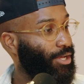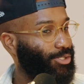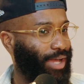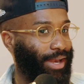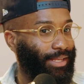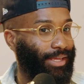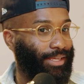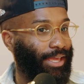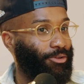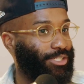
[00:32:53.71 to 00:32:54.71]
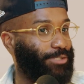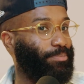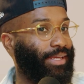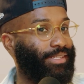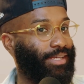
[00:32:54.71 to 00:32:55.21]
So kind of like, can you
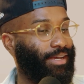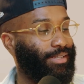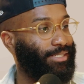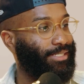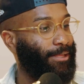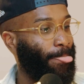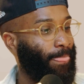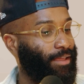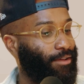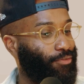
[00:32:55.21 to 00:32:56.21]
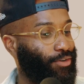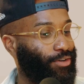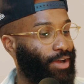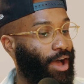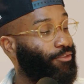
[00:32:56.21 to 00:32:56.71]
explain to us,
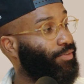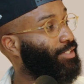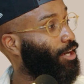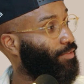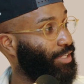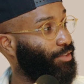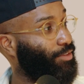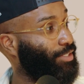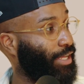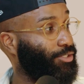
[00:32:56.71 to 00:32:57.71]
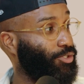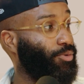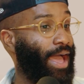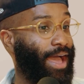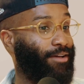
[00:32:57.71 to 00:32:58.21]
for other photographers out there that
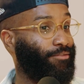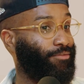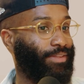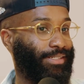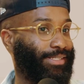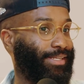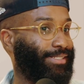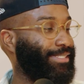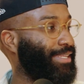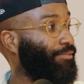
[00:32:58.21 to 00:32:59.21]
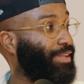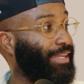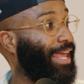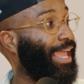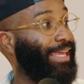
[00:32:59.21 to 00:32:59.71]
do have, let's say
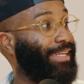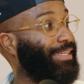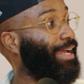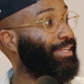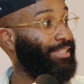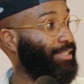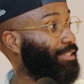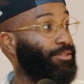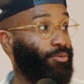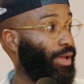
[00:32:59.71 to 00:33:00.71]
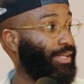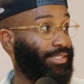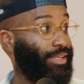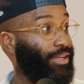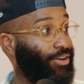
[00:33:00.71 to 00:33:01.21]
70 to 80, 90
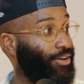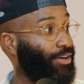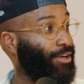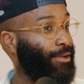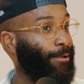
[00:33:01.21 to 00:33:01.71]
weddings a year,